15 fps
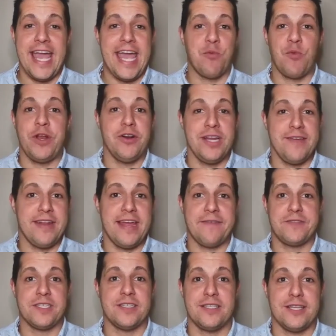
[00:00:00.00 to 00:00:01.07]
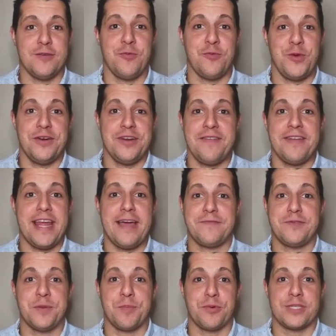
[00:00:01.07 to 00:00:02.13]
And we don't even
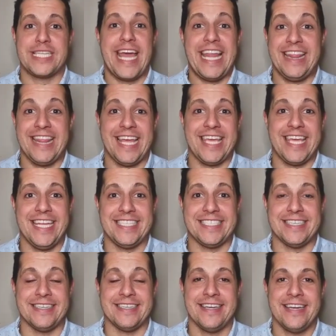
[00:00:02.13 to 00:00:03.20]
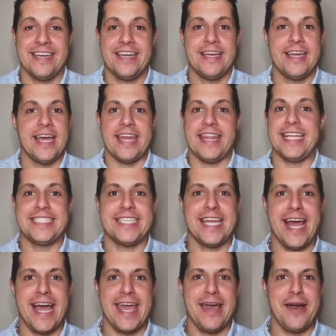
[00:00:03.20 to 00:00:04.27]
have to pretend like it isn't. And that's
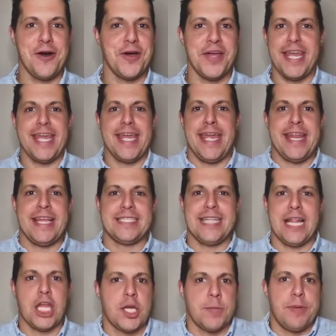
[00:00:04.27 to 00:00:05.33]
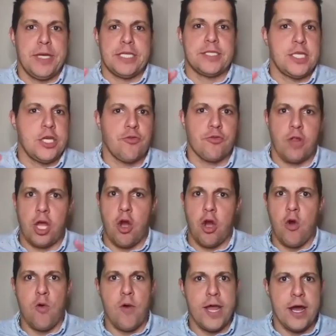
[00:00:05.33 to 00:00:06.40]
NIL. And it's not like a big secret, like,
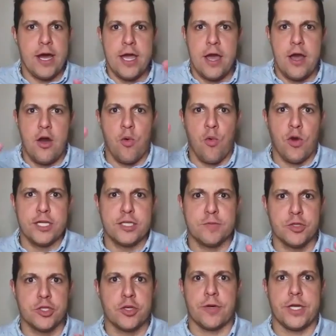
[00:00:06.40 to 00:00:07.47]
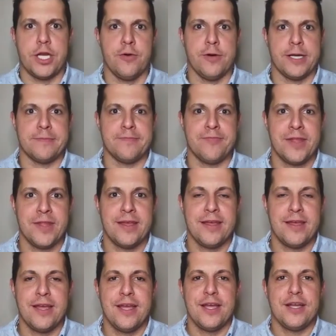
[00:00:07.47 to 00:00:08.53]
oh, NIL, what is Missouri doing?
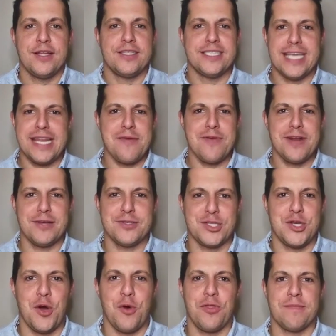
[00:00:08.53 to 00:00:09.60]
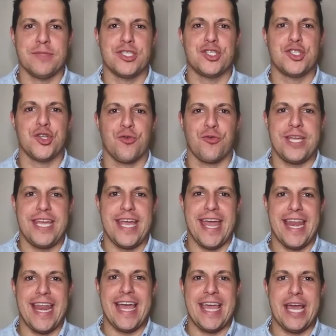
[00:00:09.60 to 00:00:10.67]
Does anyone else know the Missouri
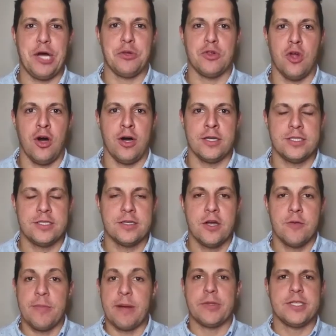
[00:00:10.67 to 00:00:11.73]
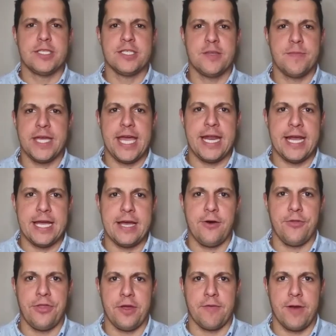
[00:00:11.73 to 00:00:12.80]
NIL laws? Remember, this is the big
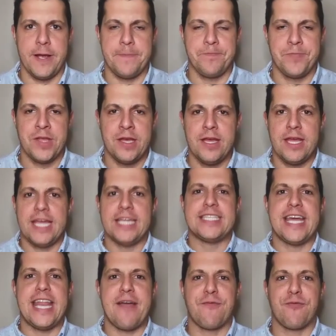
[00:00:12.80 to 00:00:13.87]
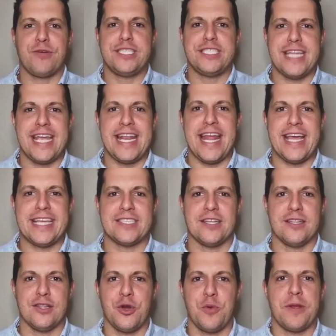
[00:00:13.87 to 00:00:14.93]
NIL thing, right? Is that every state has
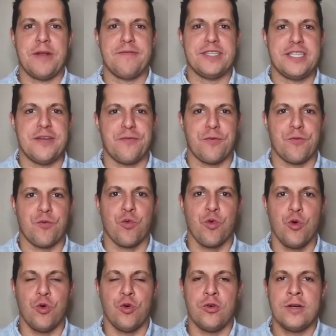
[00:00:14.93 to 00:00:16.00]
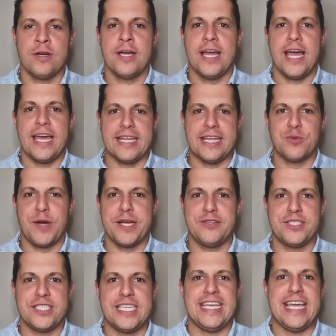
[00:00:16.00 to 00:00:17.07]
a little bit of a different rule. And that's why
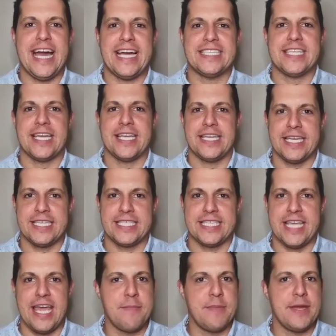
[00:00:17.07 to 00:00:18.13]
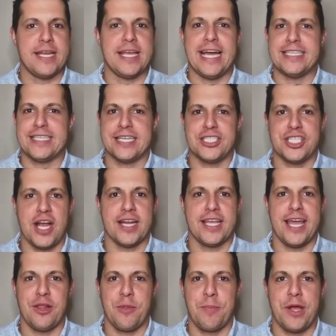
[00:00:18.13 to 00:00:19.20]
you see guys like Nick Saban, guys like John
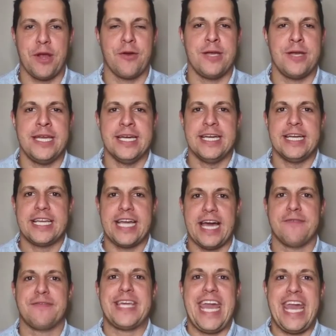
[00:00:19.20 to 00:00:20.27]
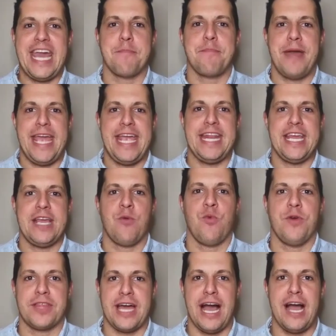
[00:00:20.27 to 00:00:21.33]
Calipari kind of campaigning
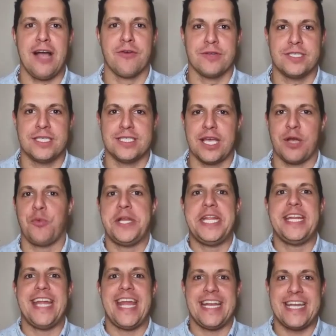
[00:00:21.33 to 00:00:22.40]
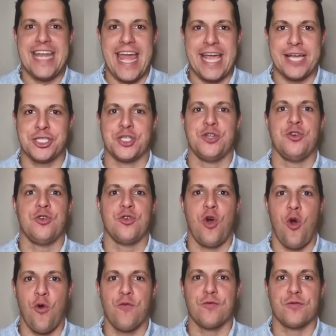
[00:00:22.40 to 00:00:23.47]
with Congress. Is like, we need a national
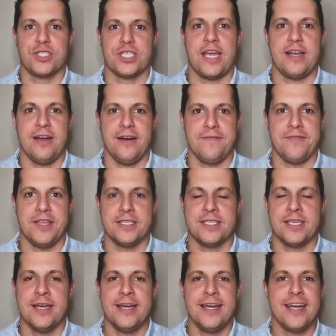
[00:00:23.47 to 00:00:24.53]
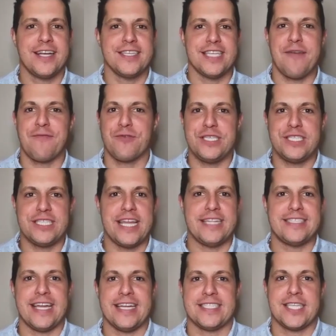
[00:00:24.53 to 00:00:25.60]
oversight of this because every
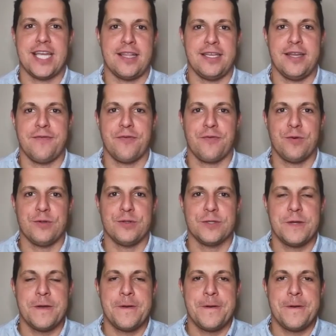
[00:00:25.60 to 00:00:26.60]
state's got slightly different rules.